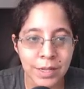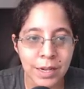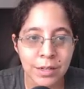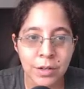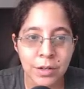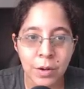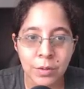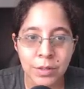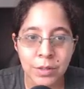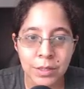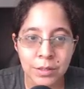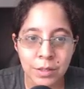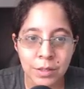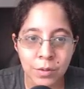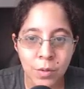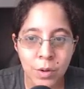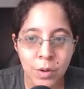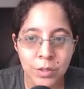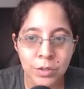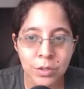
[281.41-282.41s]
I know that's a
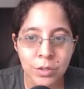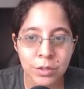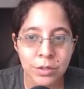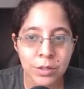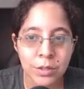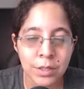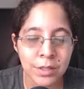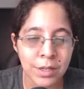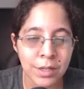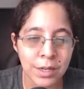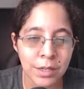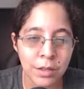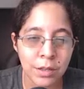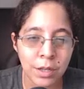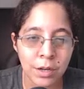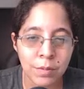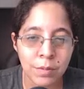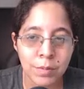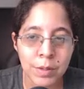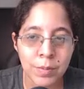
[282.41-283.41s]
question that a
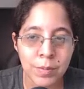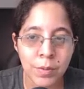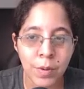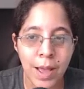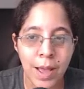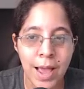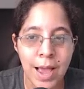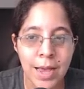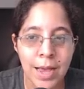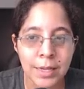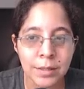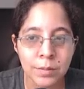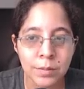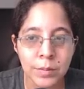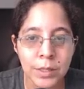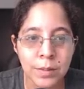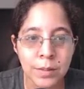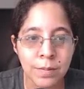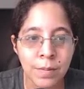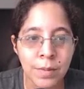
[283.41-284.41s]
lot of people ask
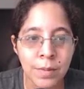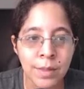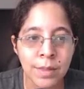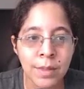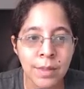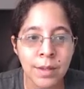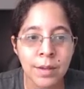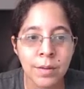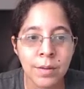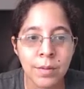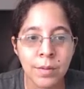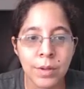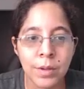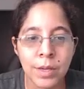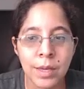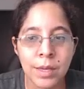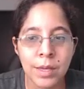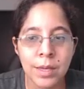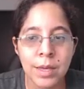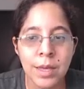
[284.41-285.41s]
me,
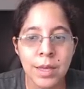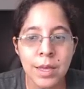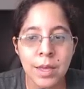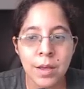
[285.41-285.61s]
okay?